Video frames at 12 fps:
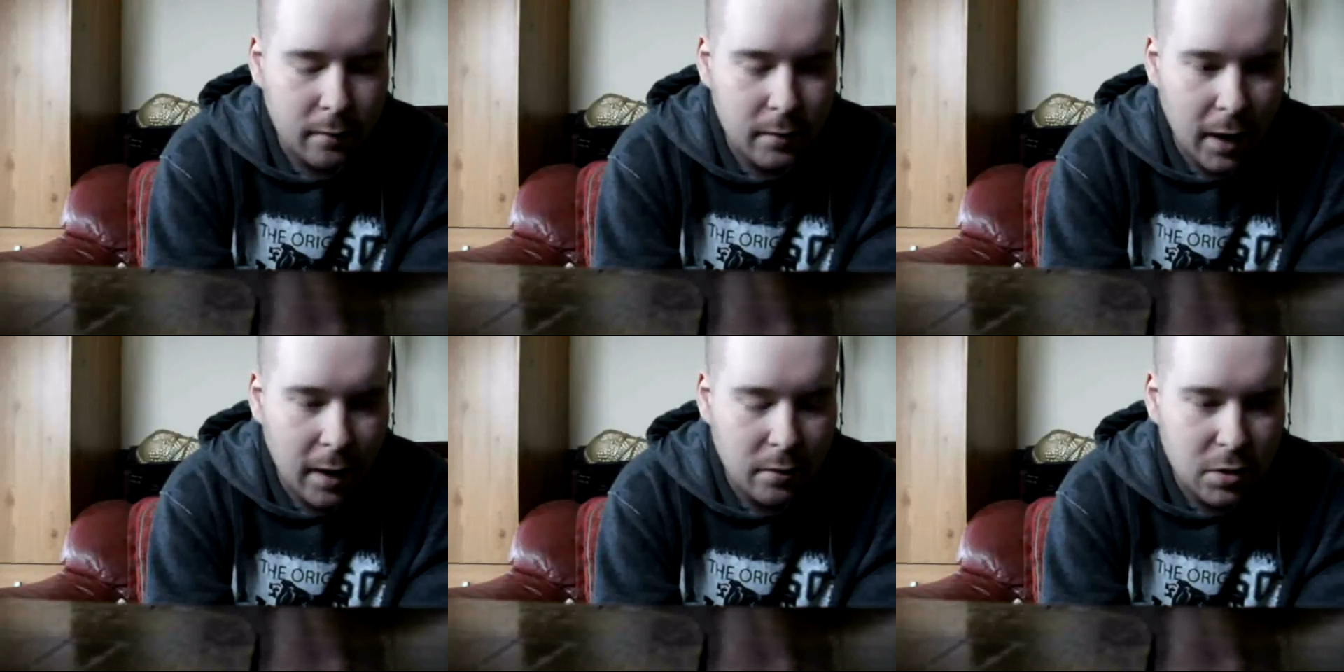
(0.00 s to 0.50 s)

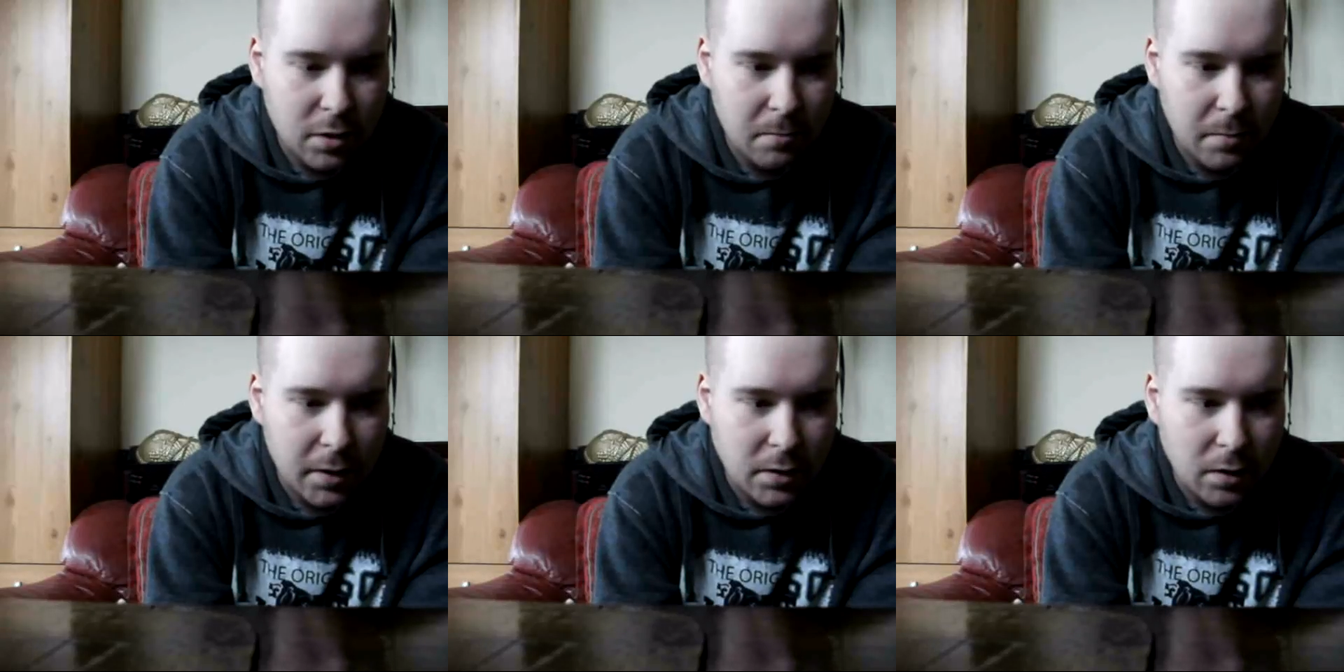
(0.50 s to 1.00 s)
down
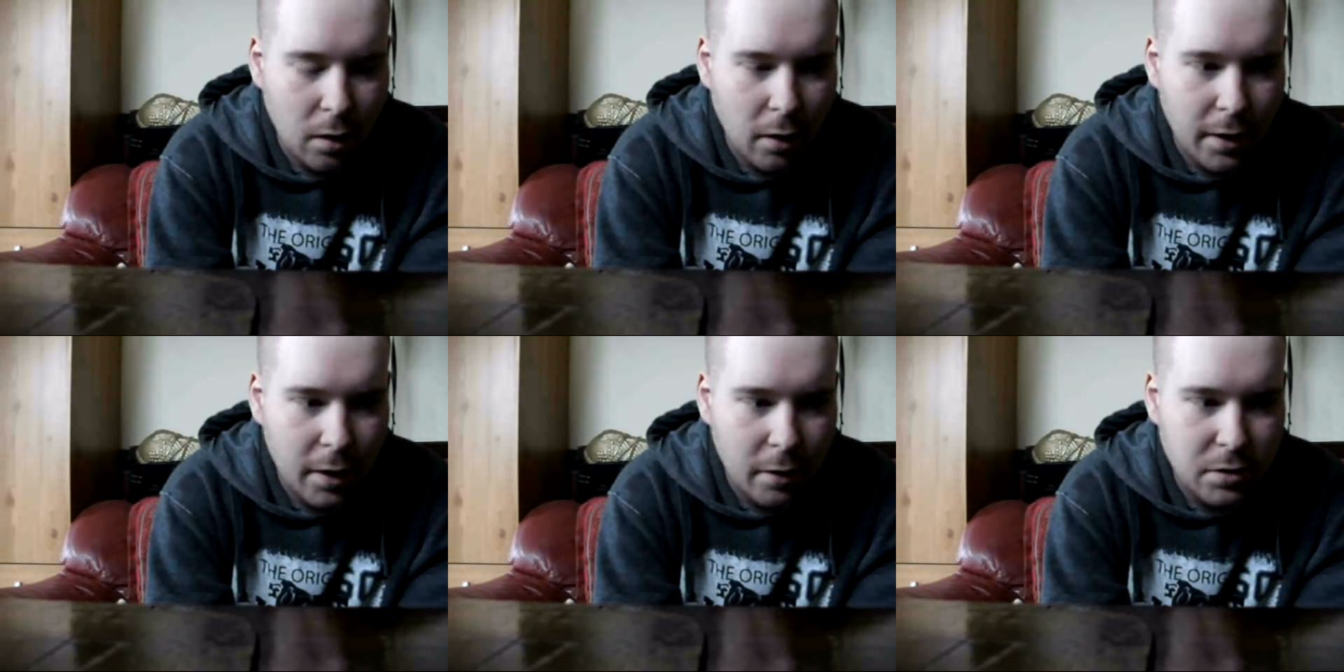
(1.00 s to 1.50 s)
zombies
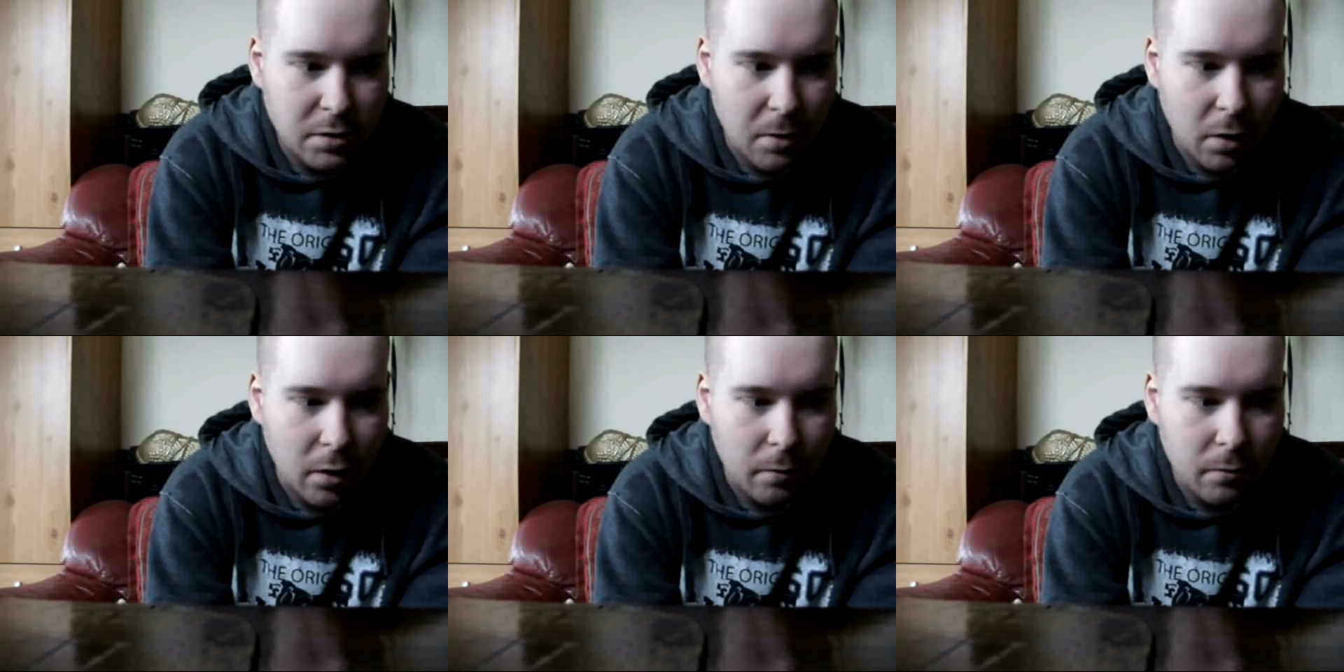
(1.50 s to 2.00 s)
like no
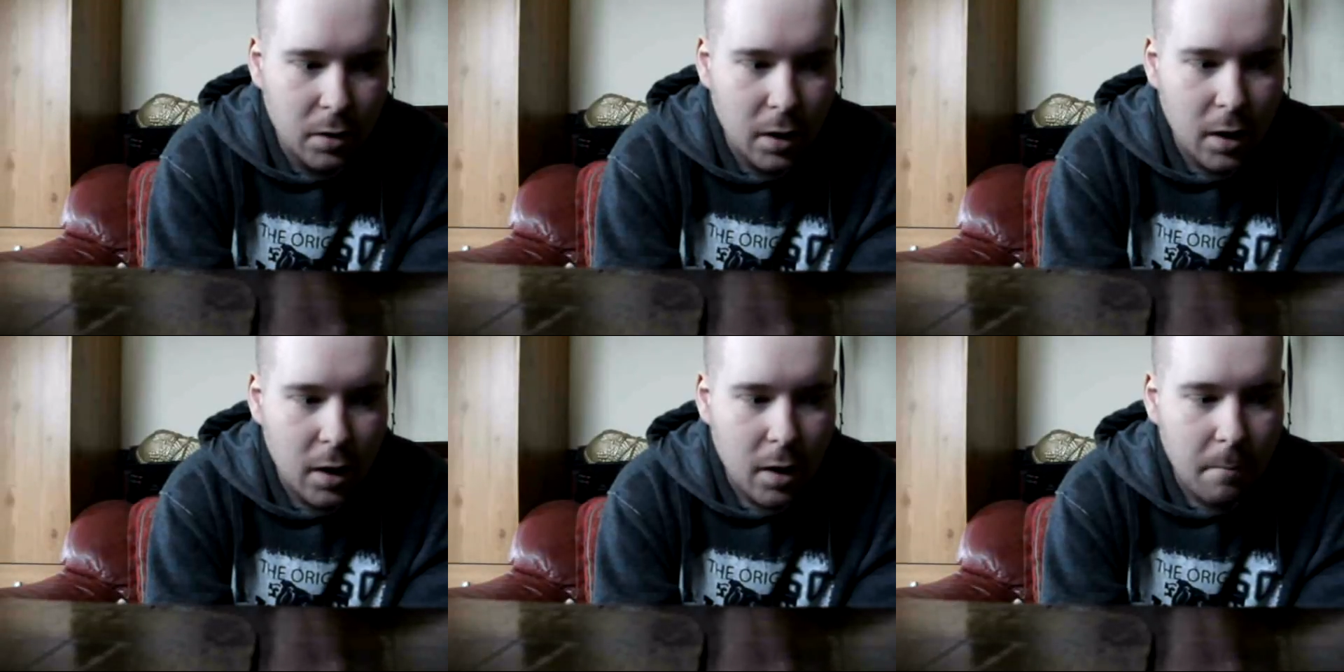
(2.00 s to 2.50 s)
tomorrow.
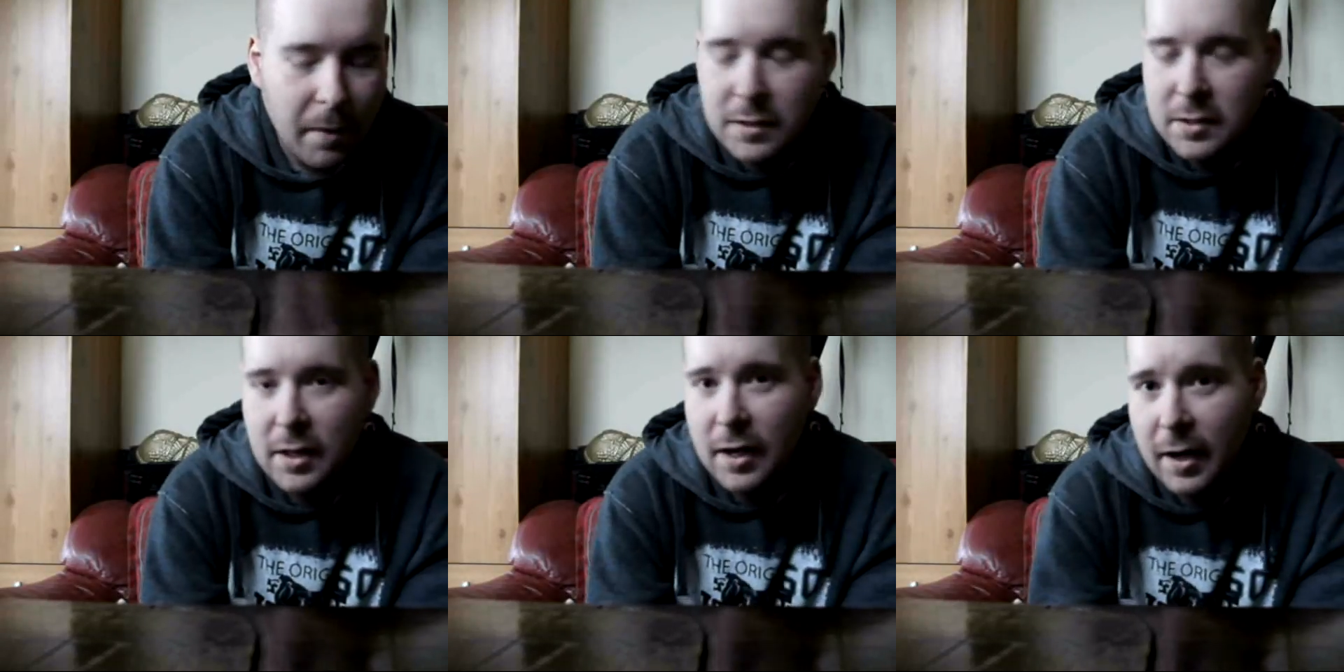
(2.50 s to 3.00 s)

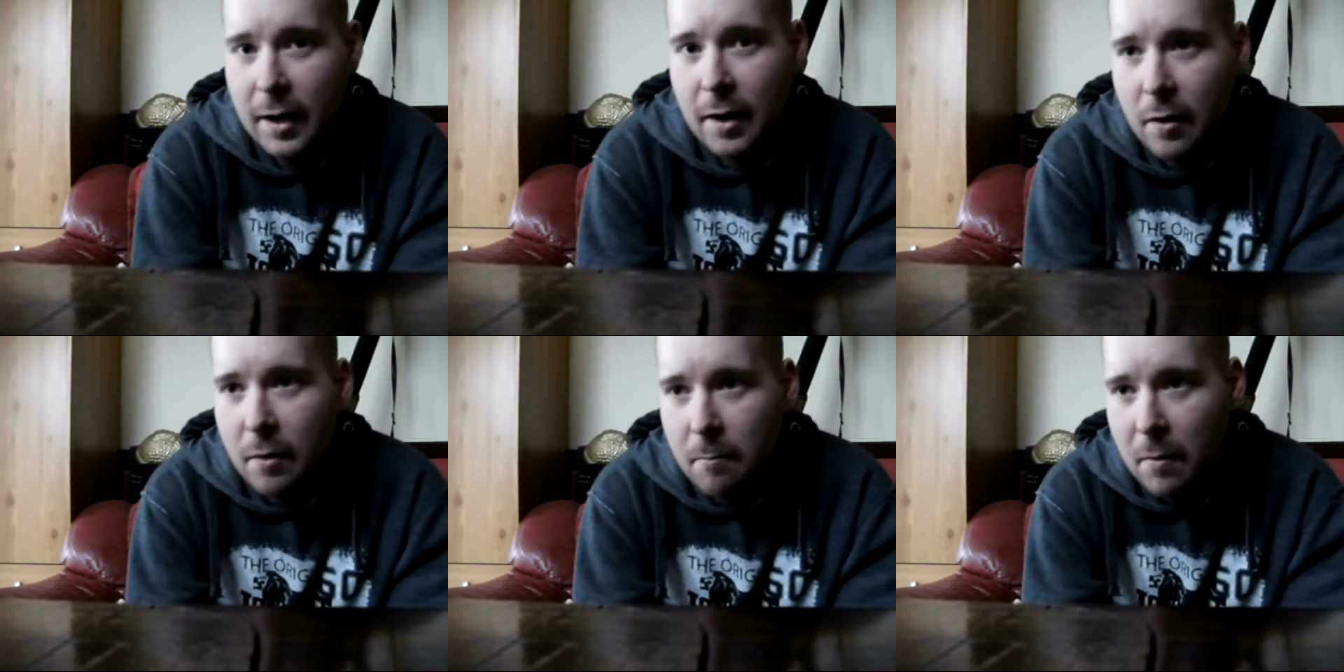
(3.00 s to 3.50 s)
Basically,
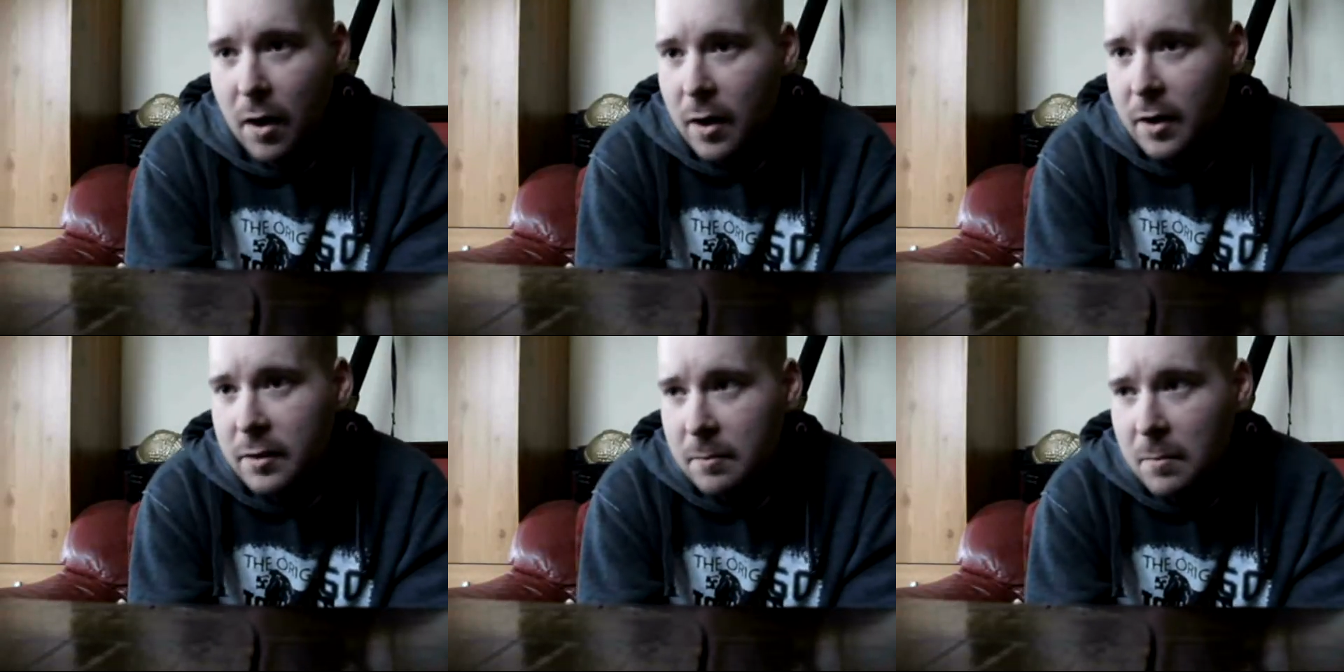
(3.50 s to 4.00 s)
my